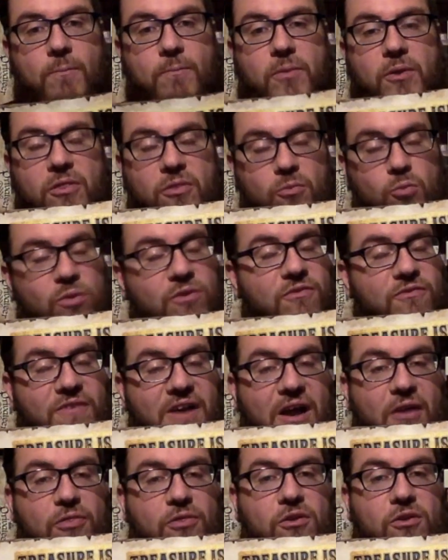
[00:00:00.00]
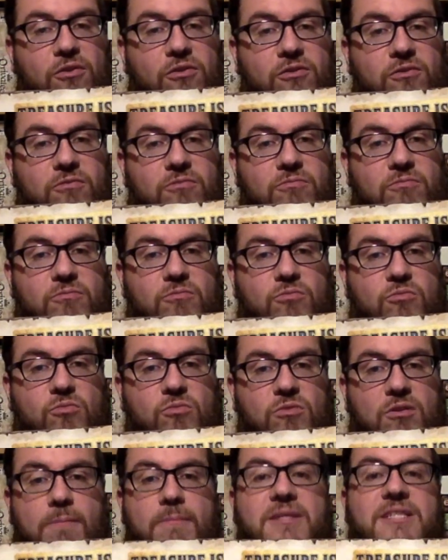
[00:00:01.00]
But we found that
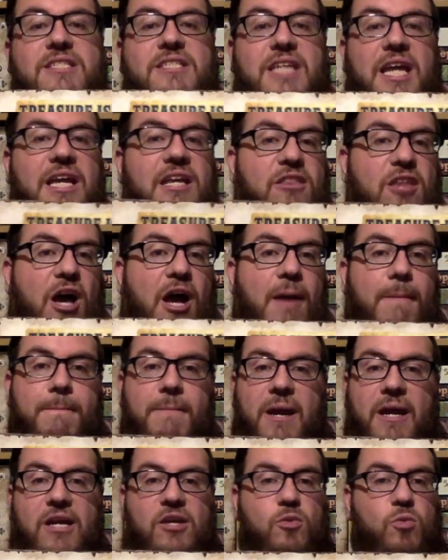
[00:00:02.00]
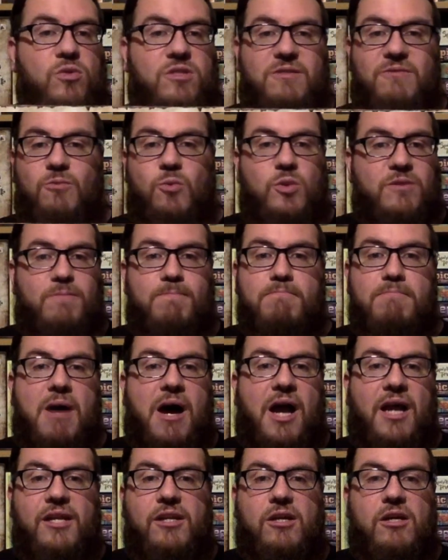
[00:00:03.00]
the mistake that I made was
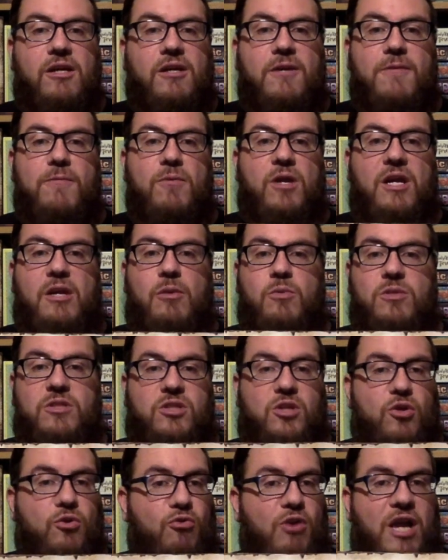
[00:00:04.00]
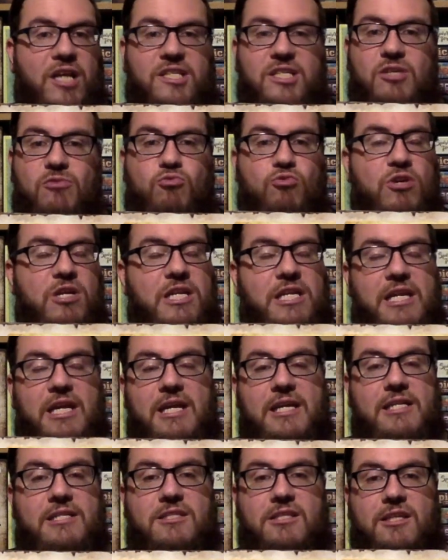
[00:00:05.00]
minor. It was corrected really
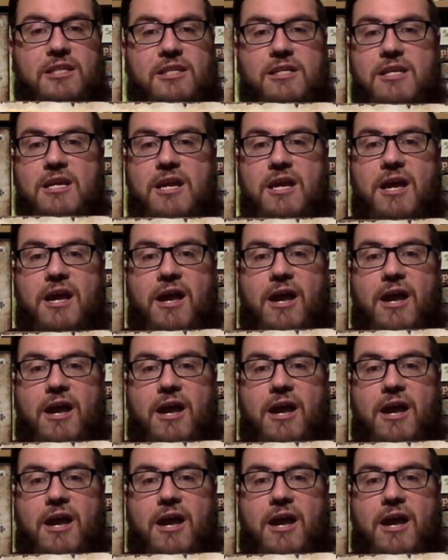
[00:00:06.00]
easily.